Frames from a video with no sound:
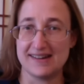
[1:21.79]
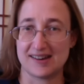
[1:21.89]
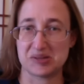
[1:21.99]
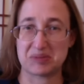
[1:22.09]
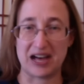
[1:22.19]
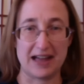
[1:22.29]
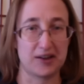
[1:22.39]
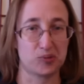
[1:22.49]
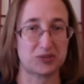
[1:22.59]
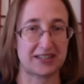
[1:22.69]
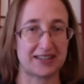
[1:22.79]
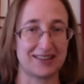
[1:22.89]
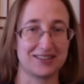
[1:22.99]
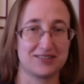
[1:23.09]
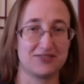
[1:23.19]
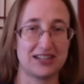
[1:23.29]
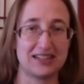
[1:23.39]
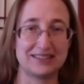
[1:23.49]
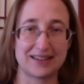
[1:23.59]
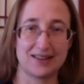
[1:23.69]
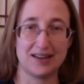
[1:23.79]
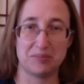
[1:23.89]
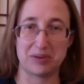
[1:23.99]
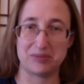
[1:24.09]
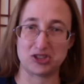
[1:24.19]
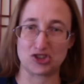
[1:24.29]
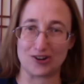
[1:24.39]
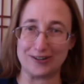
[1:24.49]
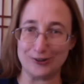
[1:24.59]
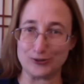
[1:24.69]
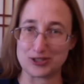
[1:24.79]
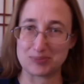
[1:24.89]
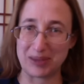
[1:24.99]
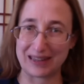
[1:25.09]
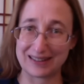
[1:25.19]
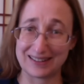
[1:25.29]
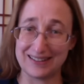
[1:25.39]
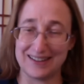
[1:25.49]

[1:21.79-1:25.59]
I hope to get lots of knitting done and maybe start a new spin